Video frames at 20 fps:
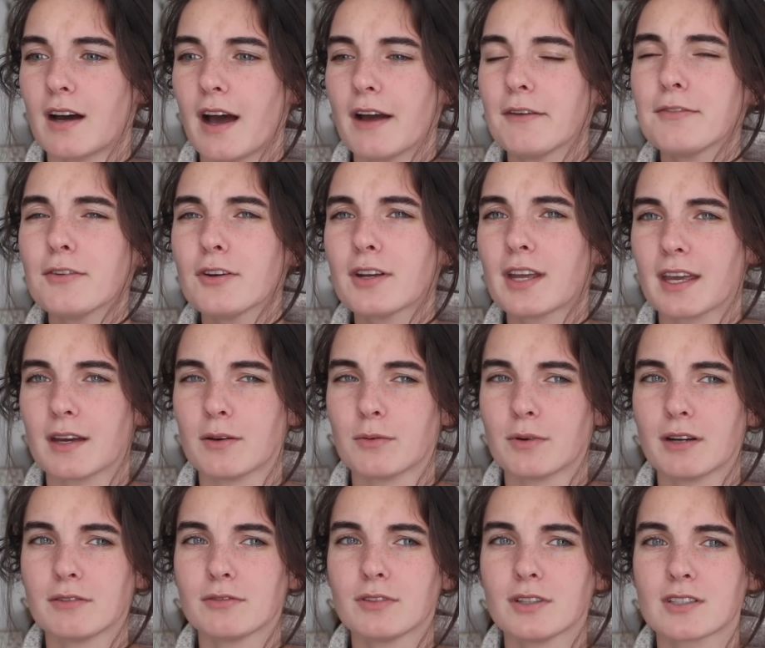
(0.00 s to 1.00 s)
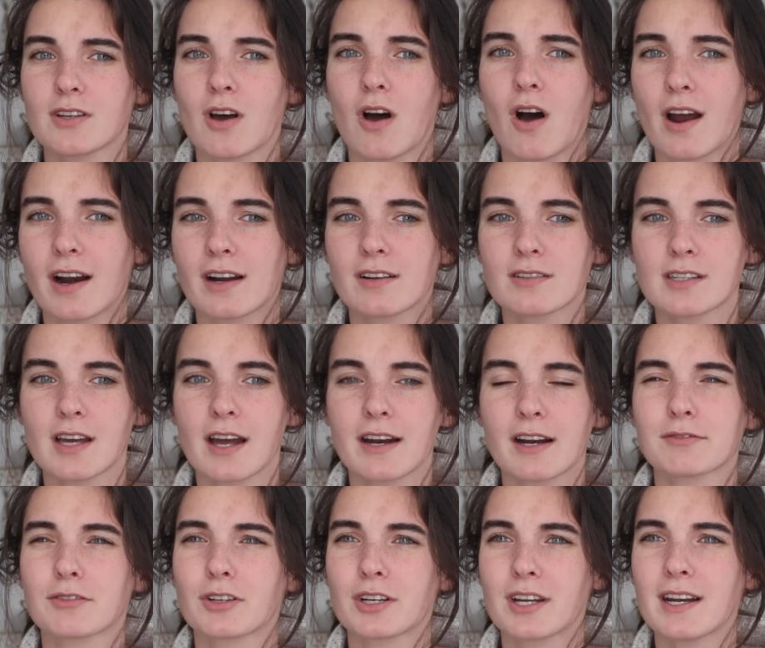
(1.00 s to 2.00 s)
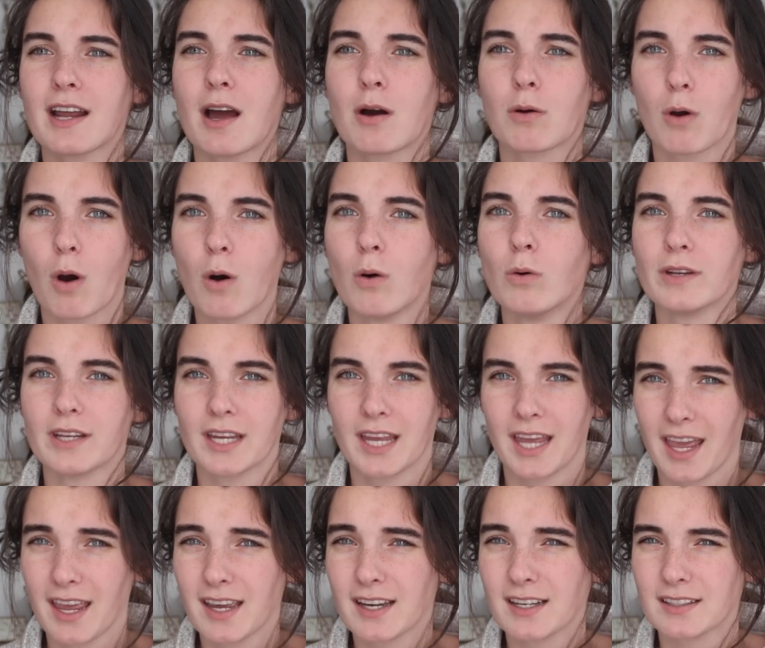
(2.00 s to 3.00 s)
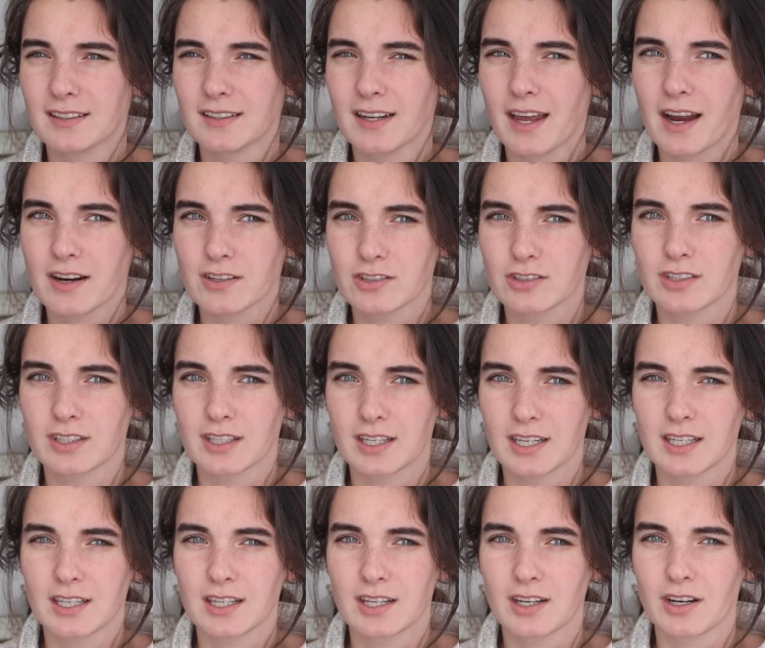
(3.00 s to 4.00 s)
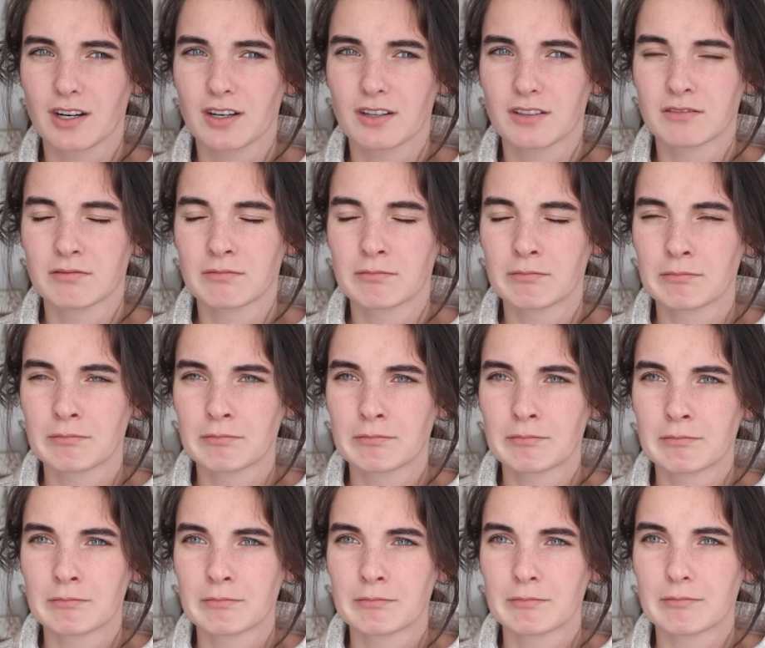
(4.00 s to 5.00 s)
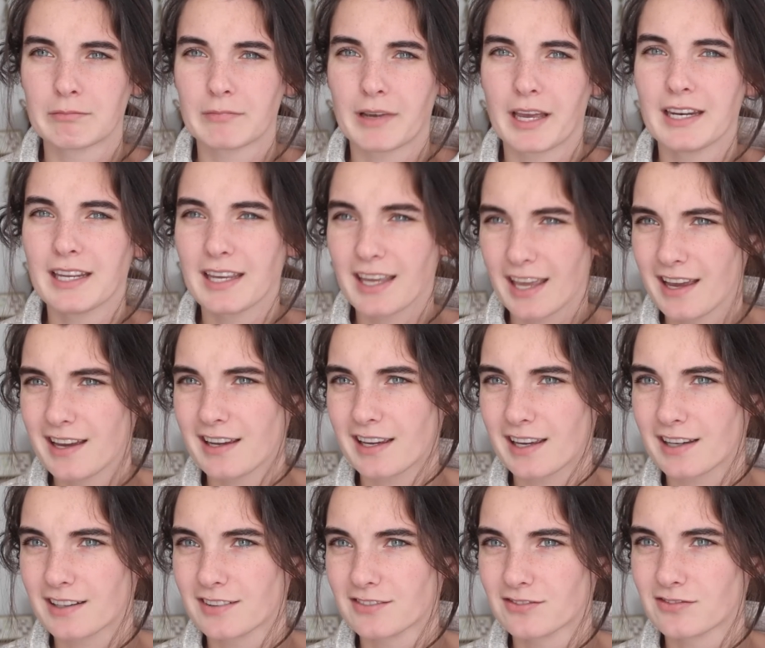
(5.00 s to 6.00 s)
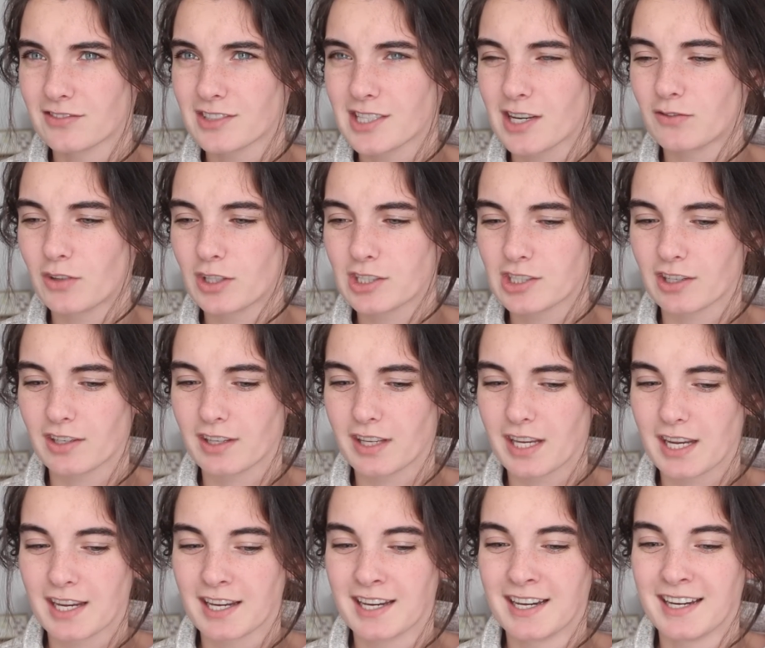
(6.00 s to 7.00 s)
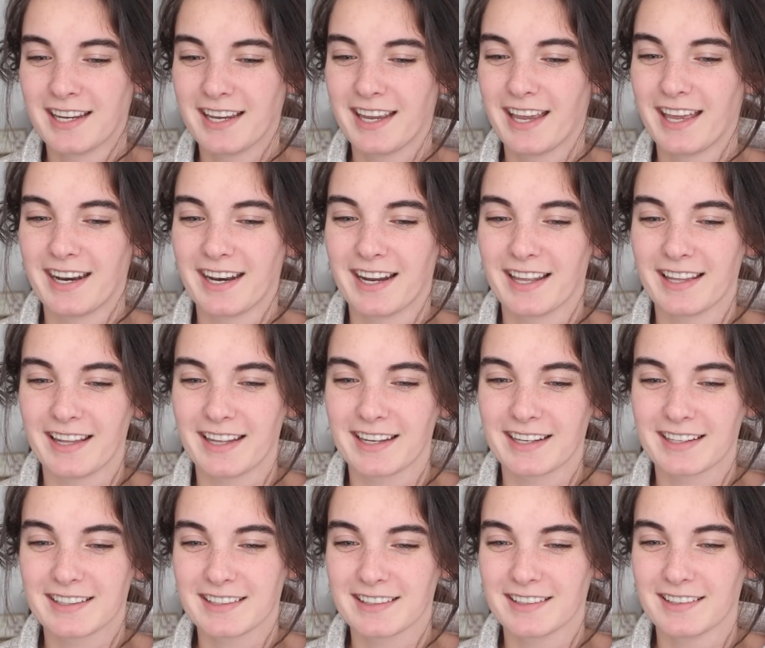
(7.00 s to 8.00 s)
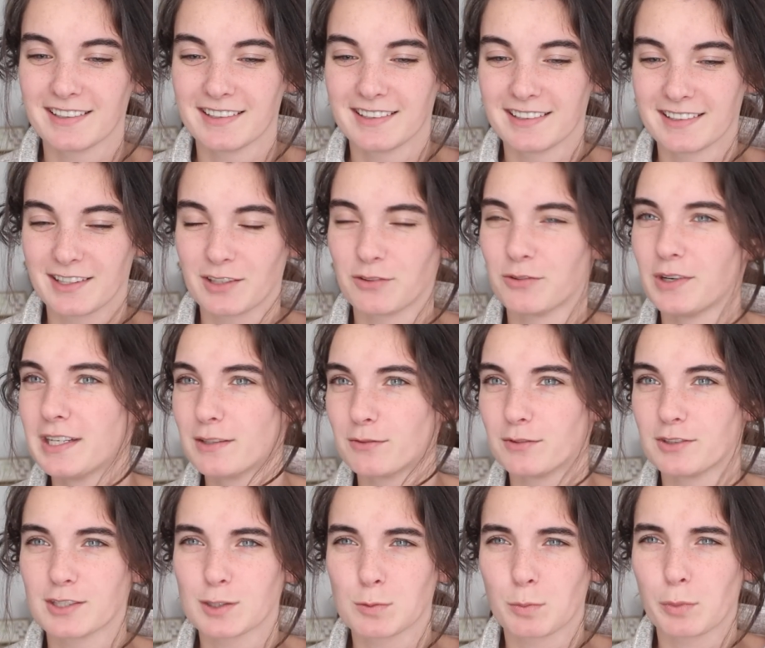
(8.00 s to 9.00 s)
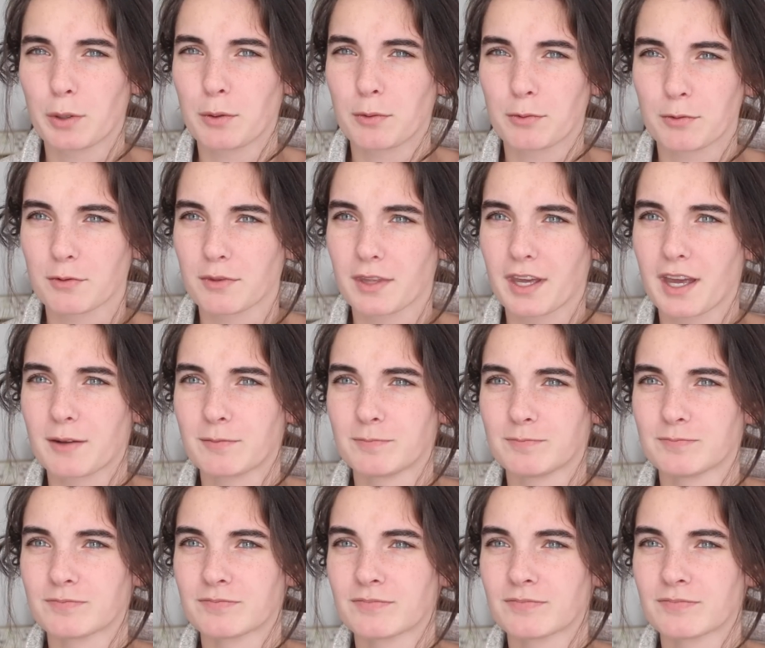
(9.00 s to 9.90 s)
I forget, whenever it's hot outside, I forget how cold it can actually get here. And it can get somewhat chilly, and like the wind would just blow through that.